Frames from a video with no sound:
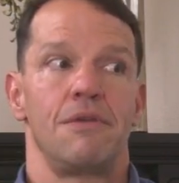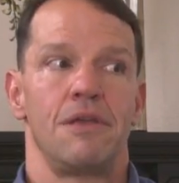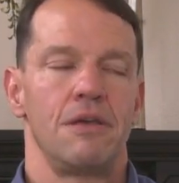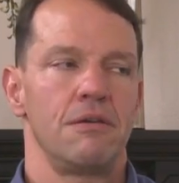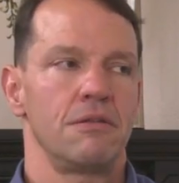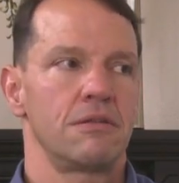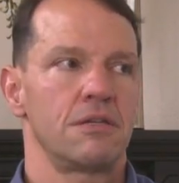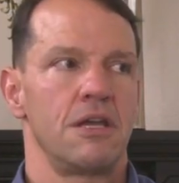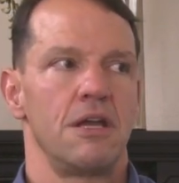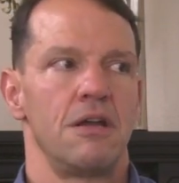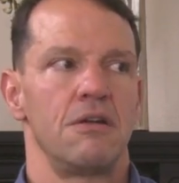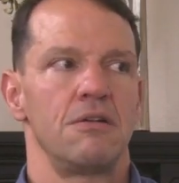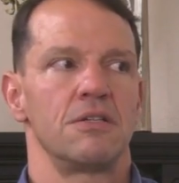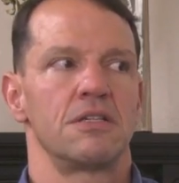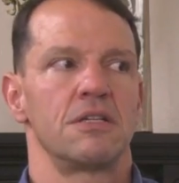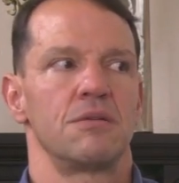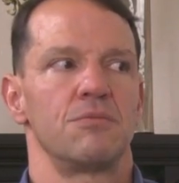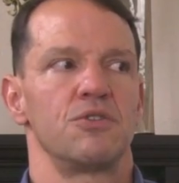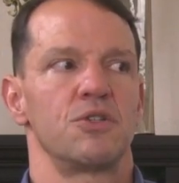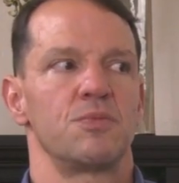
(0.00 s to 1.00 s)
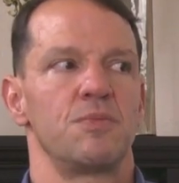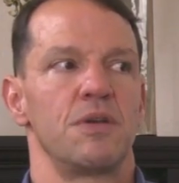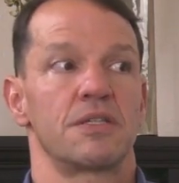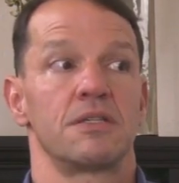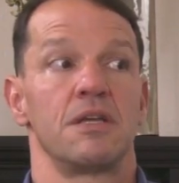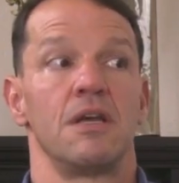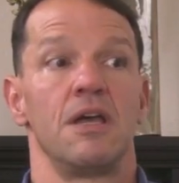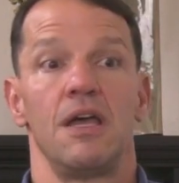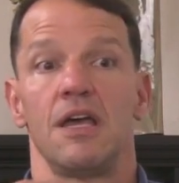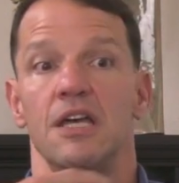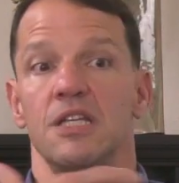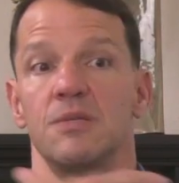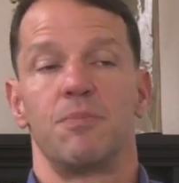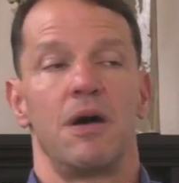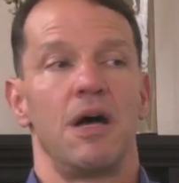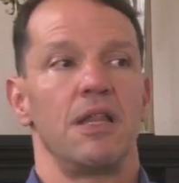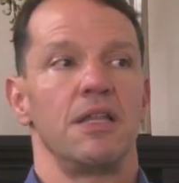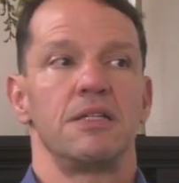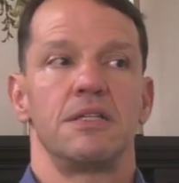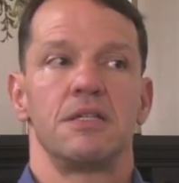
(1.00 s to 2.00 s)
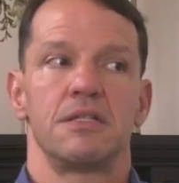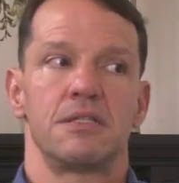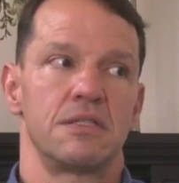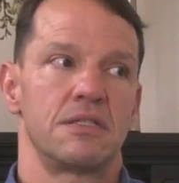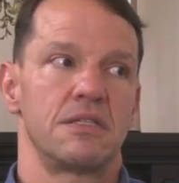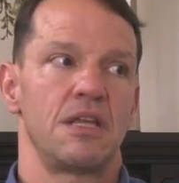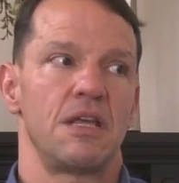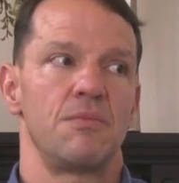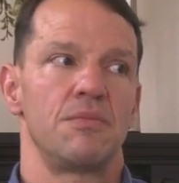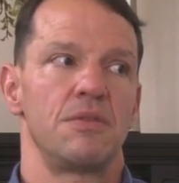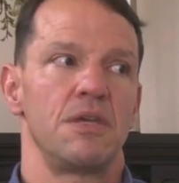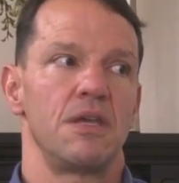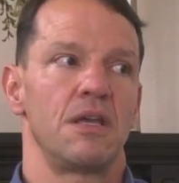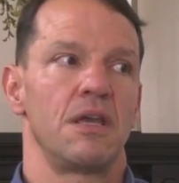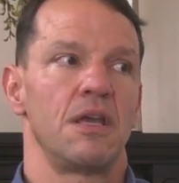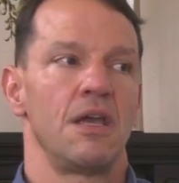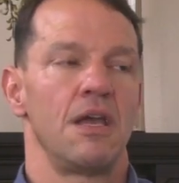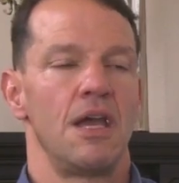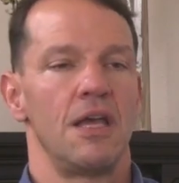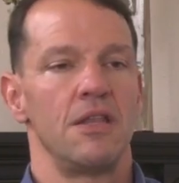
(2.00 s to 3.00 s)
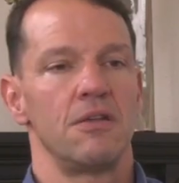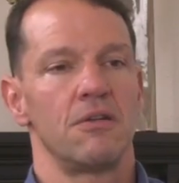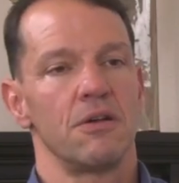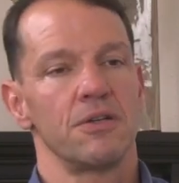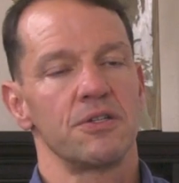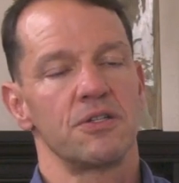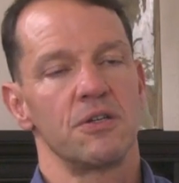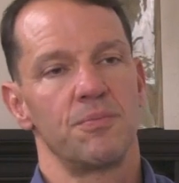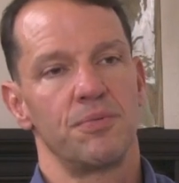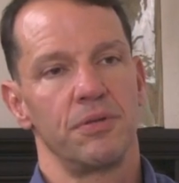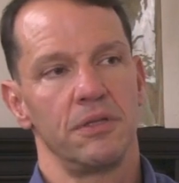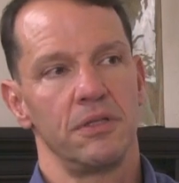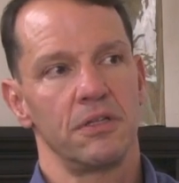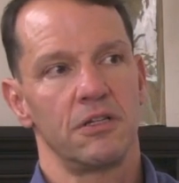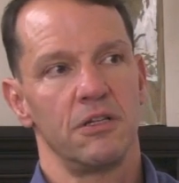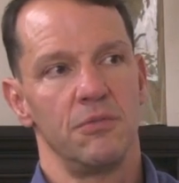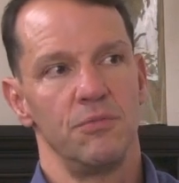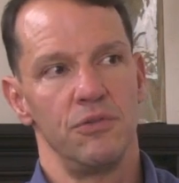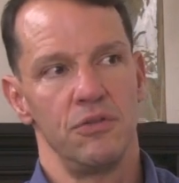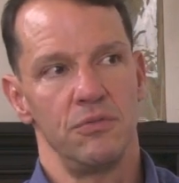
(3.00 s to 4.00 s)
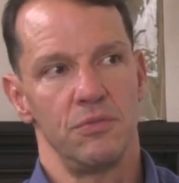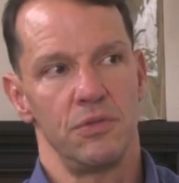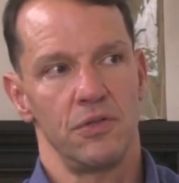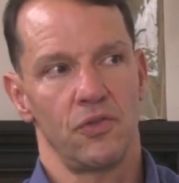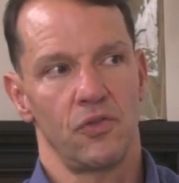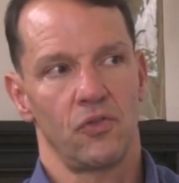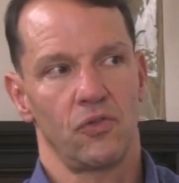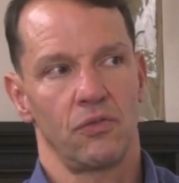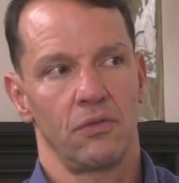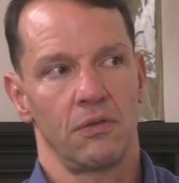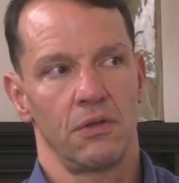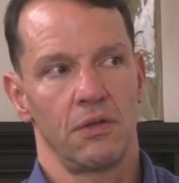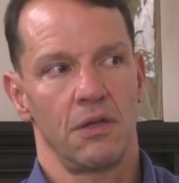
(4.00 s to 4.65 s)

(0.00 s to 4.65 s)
healthcare in some respects. Hezbollah does the same thing. And they're also political movements.